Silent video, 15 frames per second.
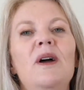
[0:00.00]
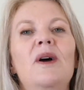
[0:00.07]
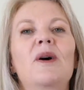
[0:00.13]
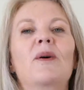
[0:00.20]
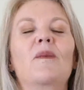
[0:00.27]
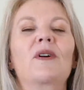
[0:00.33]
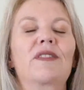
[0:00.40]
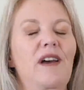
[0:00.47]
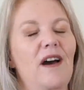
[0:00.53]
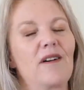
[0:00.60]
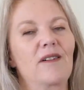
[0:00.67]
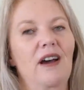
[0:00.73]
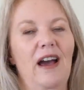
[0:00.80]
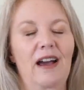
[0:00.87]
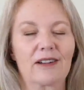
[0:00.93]
without
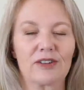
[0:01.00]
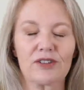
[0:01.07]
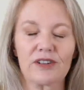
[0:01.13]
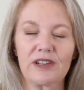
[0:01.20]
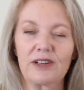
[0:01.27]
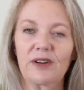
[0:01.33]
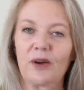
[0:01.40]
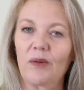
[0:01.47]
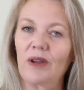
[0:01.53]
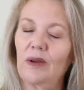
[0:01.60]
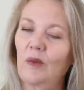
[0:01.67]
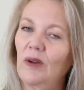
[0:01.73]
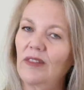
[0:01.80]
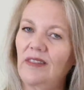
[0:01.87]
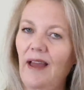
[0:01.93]
actually knowing
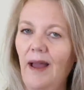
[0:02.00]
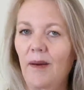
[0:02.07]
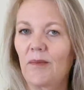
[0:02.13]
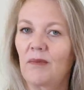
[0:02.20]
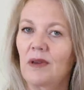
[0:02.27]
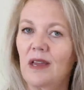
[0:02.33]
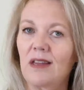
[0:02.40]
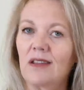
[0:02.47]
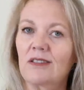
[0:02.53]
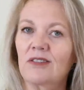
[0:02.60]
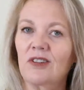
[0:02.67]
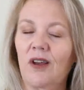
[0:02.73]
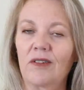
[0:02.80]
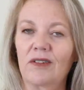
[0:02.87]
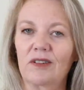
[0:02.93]
what that means
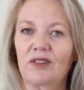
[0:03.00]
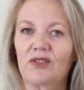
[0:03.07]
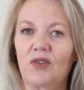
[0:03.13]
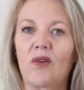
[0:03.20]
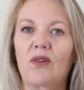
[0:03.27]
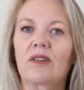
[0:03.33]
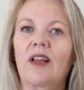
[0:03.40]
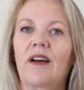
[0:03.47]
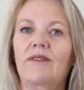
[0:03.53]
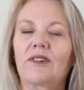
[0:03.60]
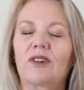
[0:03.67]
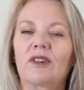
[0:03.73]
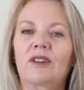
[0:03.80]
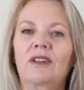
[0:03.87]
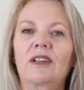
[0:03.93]
on a soul
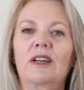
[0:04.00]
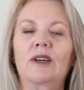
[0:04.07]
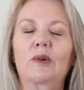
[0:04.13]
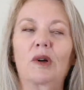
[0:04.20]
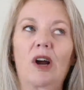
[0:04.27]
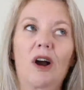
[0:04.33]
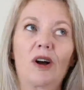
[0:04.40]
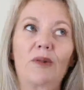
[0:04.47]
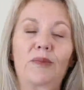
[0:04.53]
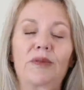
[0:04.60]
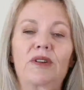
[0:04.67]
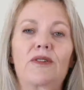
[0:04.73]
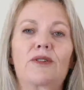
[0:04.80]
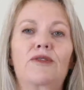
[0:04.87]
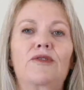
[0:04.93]
level. We're all
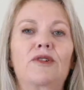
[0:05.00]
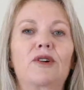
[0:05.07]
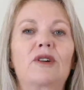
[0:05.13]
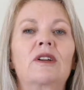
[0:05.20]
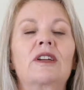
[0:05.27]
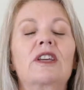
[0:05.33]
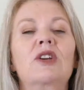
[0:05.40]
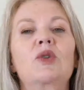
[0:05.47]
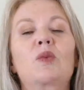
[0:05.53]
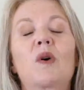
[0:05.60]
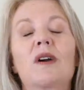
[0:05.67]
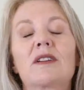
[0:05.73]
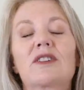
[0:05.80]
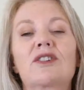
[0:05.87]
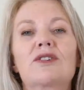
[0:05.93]
beautiful. You
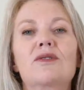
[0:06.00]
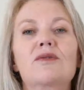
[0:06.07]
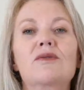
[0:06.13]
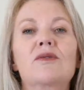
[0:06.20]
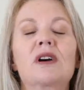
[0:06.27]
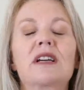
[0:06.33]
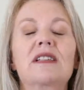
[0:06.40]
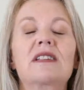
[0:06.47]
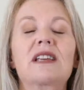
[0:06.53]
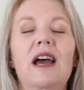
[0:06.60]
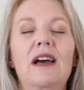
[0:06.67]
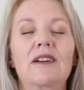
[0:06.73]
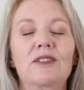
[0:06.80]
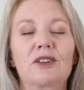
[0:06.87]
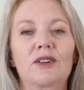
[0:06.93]
want to
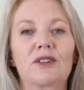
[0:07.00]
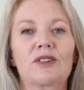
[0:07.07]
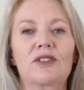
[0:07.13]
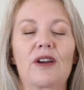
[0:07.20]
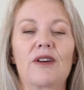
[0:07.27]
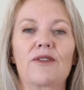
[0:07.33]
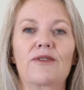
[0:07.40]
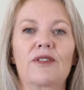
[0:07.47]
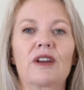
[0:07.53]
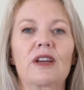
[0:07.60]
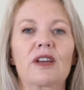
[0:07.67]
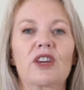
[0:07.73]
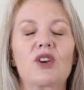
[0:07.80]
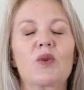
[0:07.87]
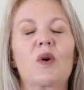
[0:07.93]
tell yourself
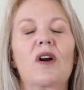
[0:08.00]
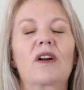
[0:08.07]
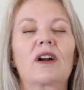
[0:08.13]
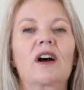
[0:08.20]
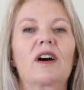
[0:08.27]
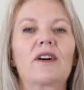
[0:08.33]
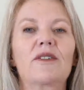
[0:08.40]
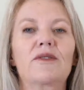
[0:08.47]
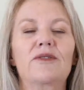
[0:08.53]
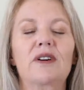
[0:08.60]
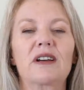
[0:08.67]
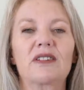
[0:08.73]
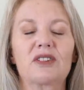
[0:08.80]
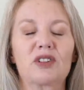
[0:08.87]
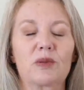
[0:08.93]
you are of
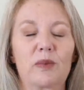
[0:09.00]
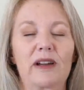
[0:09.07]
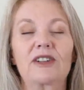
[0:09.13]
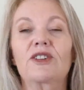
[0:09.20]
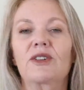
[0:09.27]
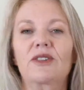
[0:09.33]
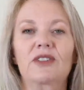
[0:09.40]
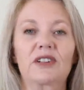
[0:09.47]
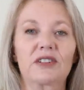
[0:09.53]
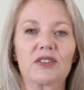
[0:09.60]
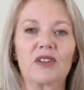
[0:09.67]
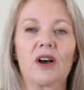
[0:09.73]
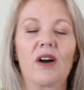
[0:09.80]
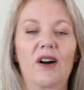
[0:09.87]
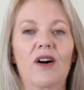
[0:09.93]
specialness
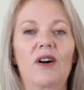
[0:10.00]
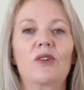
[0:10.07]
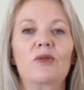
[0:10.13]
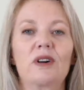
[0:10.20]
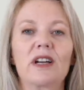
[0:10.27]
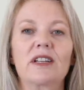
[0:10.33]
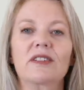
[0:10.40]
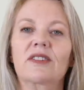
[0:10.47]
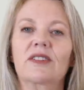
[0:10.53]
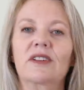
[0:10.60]
always.